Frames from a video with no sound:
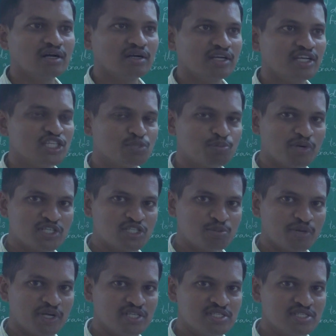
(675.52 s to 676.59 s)
dispersed
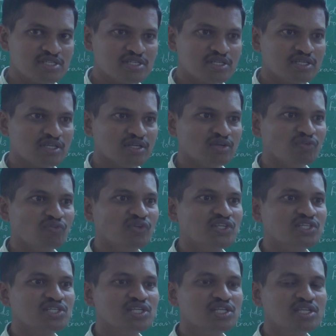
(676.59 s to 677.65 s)
phase, which
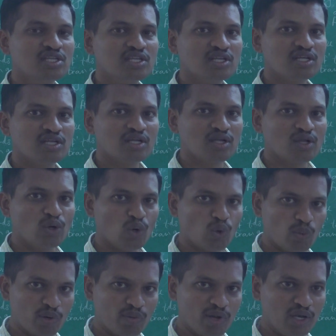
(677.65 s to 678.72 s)
is in
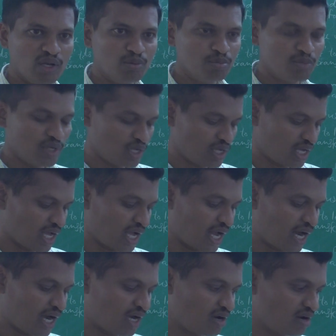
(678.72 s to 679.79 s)
lower volume,
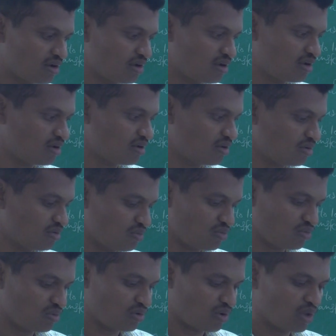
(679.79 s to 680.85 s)
and
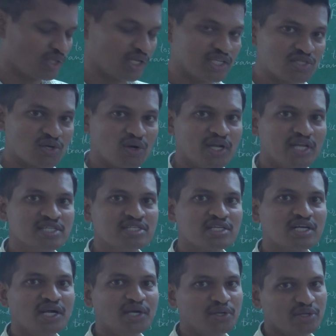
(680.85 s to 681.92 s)
other is called as
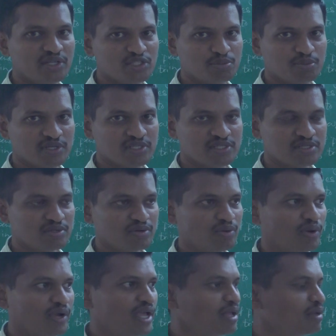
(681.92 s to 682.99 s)
continuous phase.
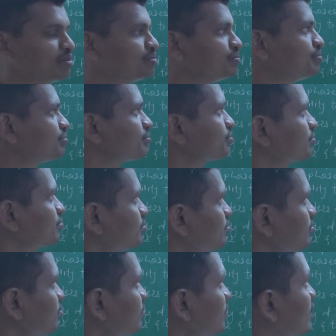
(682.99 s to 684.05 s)
Okay,
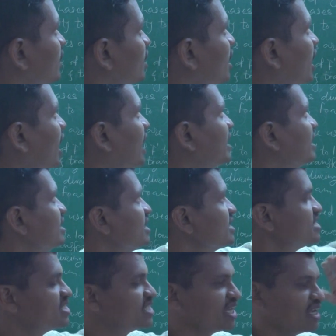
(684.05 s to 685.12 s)
and in
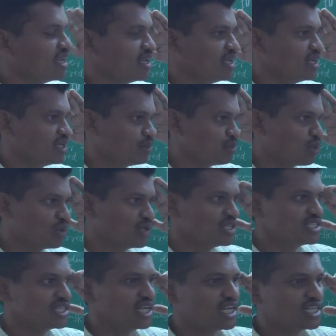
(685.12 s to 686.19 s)
this gel,
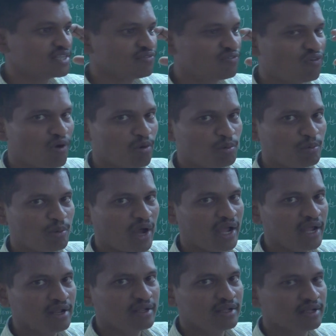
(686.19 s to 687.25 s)
protein gel are formed by